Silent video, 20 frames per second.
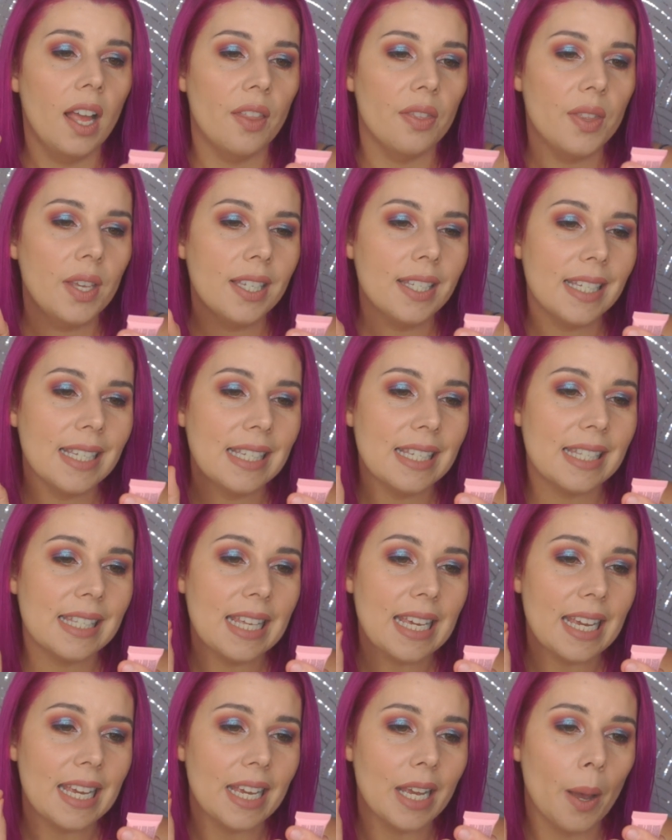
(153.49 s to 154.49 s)
This is
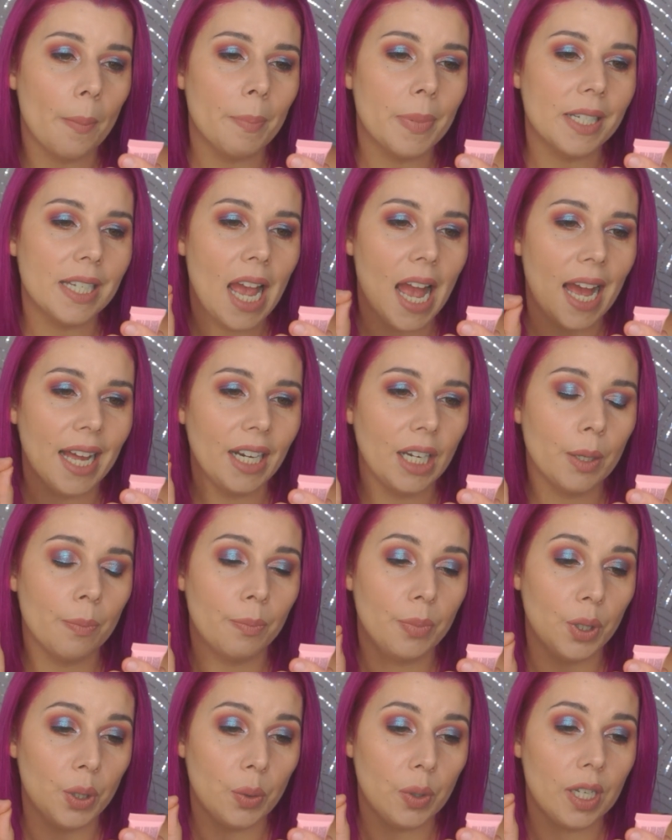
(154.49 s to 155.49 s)
the Botanic
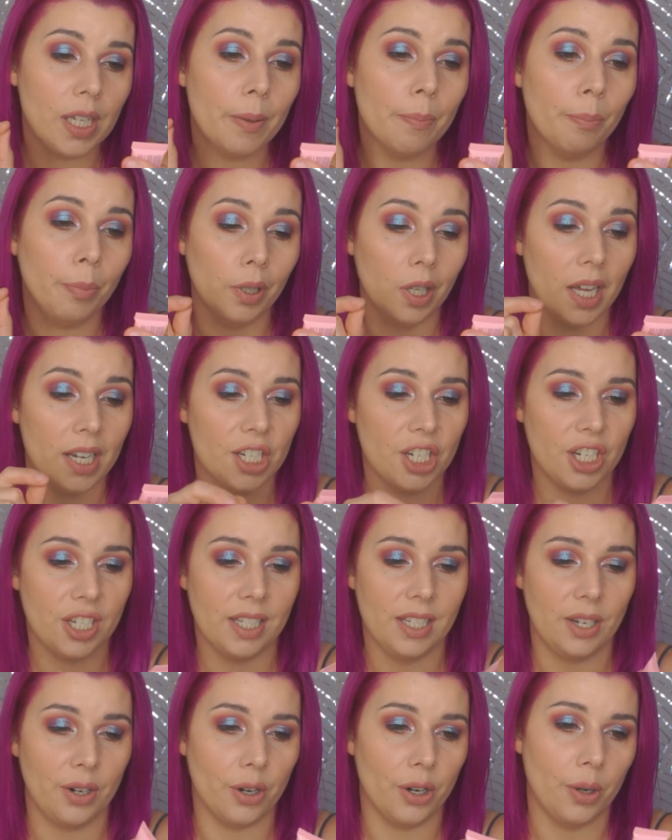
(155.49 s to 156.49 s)
Beauty Blush
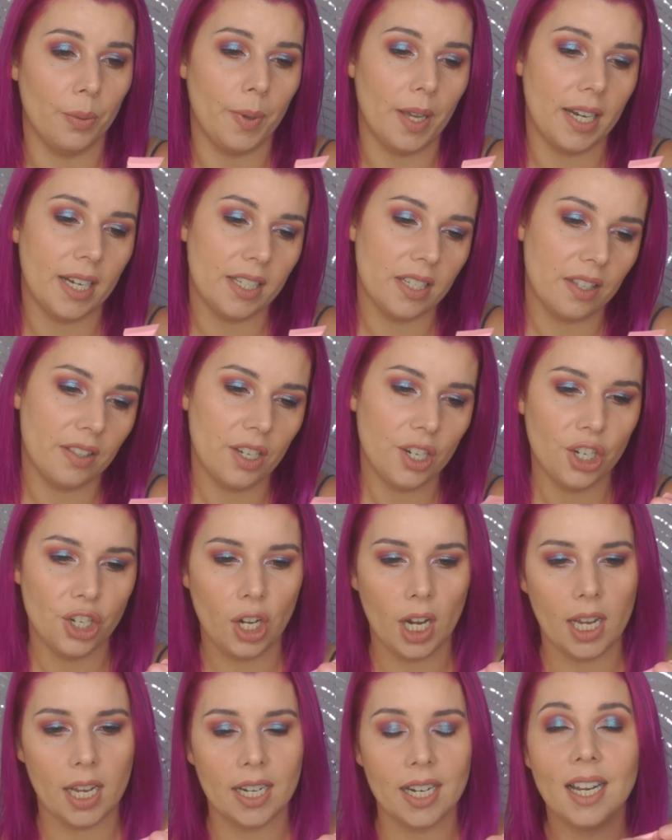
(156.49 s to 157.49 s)
Serum, and it's in the
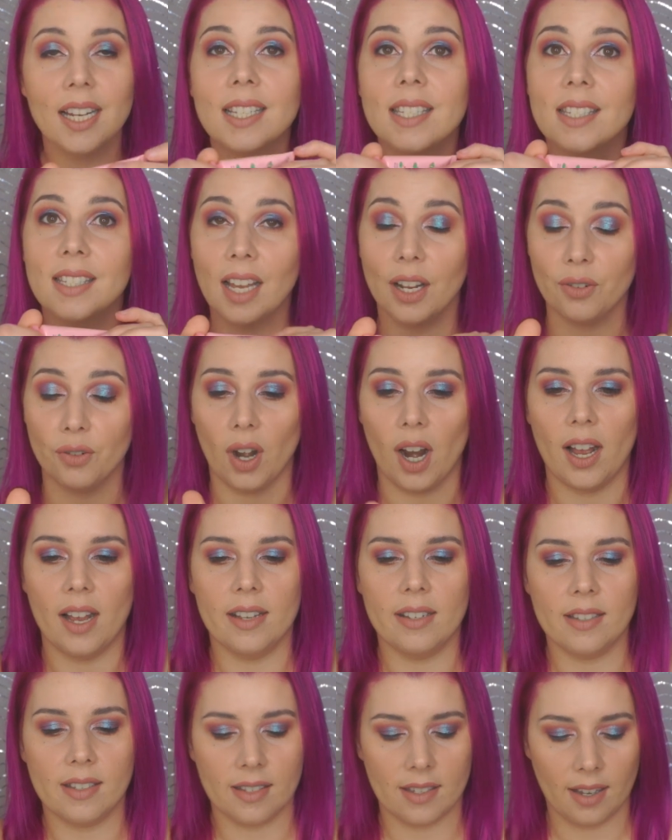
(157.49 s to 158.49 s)
shade
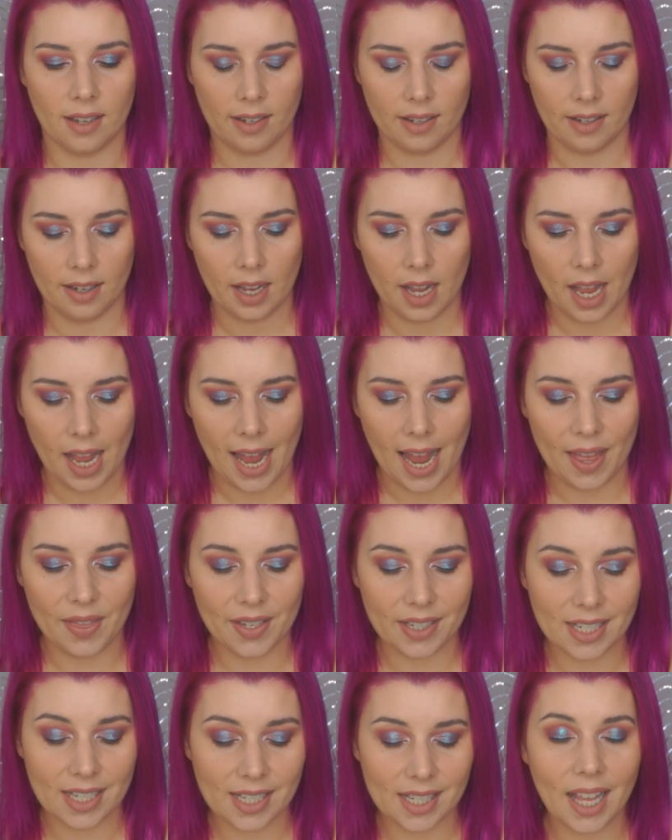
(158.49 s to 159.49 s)
Sunrise. And
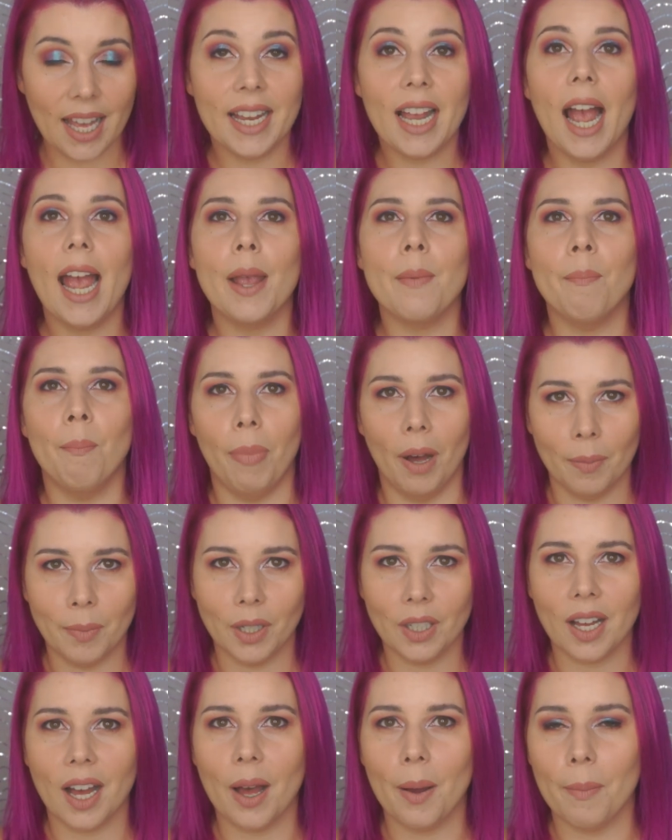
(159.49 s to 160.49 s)
this is like a
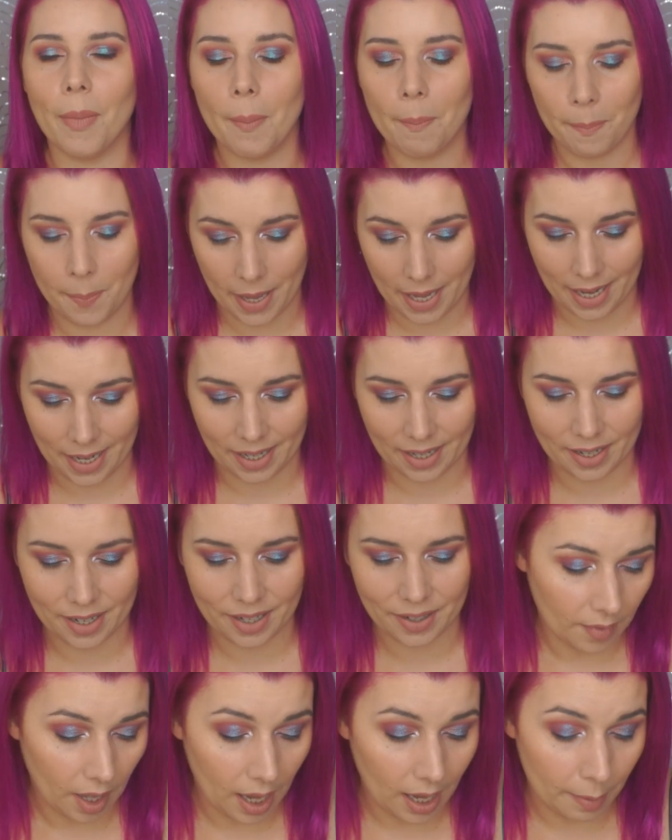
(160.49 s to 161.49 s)
bubblegum
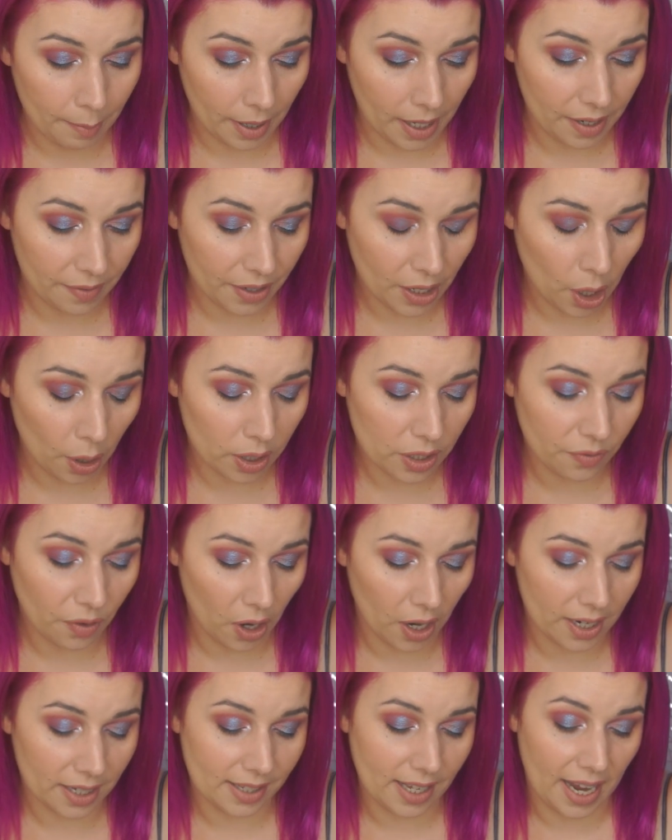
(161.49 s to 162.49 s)
pink. I might even go as
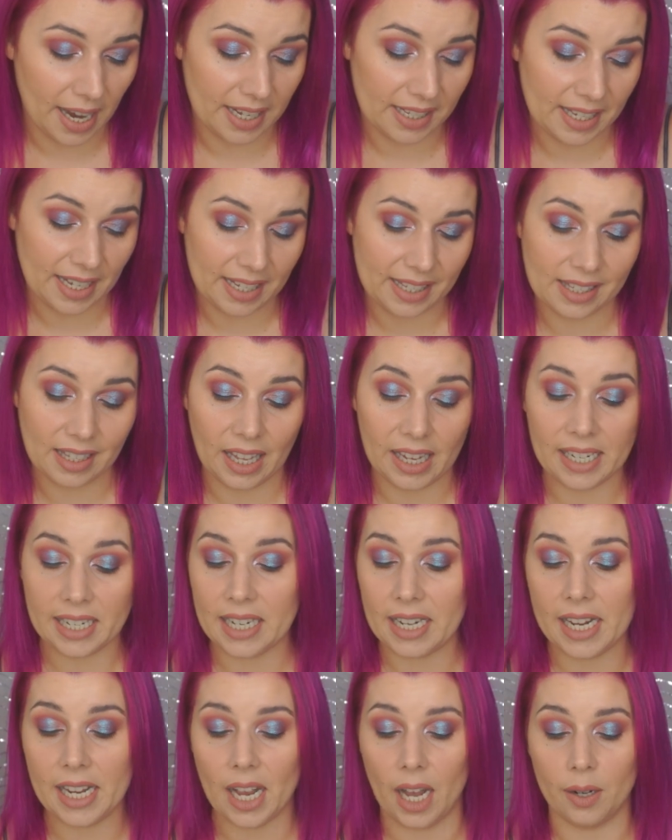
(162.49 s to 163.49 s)
far to say it's like
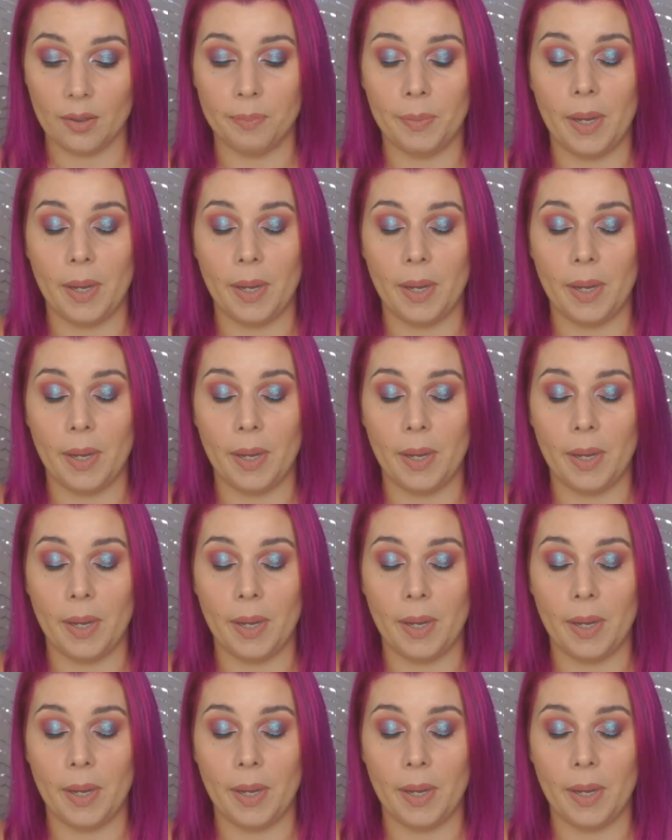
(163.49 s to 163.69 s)
neon